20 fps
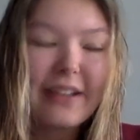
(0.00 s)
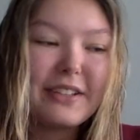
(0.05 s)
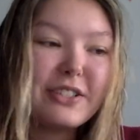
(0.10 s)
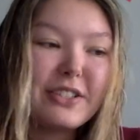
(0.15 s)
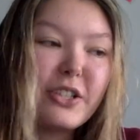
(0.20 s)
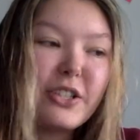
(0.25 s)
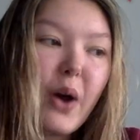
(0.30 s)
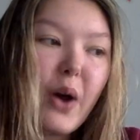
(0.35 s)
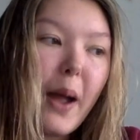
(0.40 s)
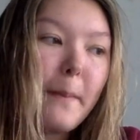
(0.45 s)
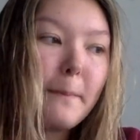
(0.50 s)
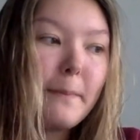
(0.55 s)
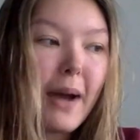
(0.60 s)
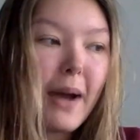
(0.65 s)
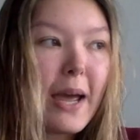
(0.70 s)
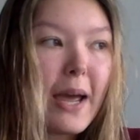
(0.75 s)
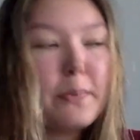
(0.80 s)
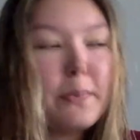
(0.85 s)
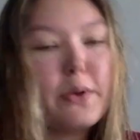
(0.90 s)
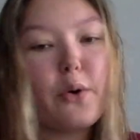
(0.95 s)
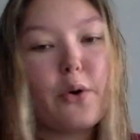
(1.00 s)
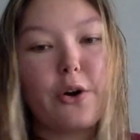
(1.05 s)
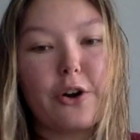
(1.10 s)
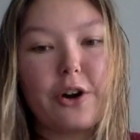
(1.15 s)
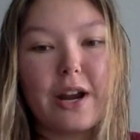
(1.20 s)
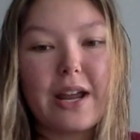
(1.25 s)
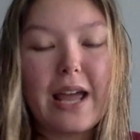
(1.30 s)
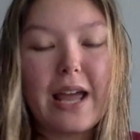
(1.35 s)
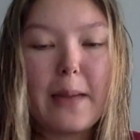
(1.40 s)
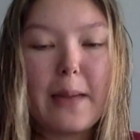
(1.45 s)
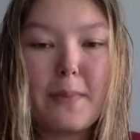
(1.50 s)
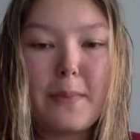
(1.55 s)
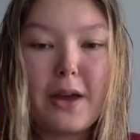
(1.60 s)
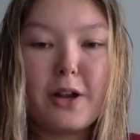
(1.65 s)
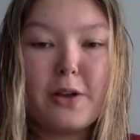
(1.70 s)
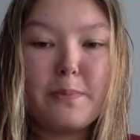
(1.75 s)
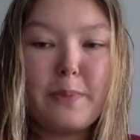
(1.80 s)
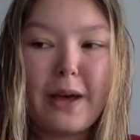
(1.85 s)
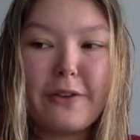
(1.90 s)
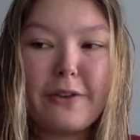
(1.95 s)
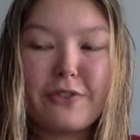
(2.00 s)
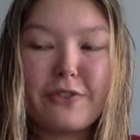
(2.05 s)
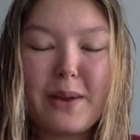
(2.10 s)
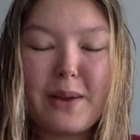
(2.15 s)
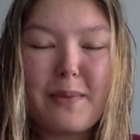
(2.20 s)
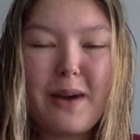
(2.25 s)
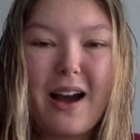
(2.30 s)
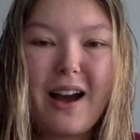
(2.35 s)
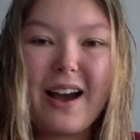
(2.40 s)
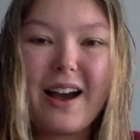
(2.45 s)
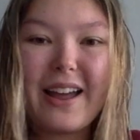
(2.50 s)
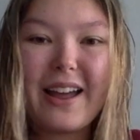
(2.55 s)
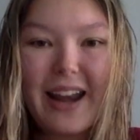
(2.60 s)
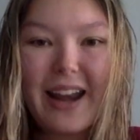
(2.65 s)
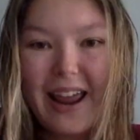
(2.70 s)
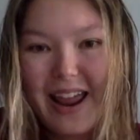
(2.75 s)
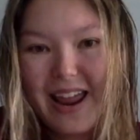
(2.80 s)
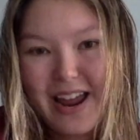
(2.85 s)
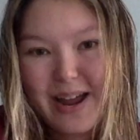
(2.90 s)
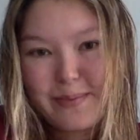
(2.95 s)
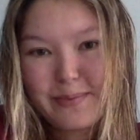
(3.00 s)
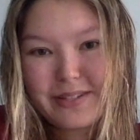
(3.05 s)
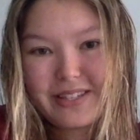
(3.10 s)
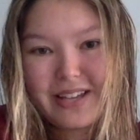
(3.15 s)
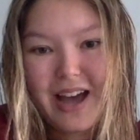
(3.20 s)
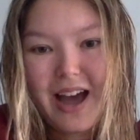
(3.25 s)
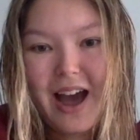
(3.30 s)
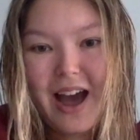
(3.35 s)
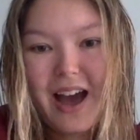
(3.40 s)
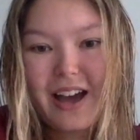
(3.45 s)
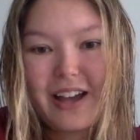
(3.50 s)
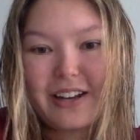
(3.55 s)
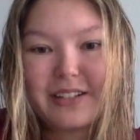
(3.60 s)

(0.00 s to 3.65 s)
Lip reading: So I might be ordering a metal bed frame on Amazon.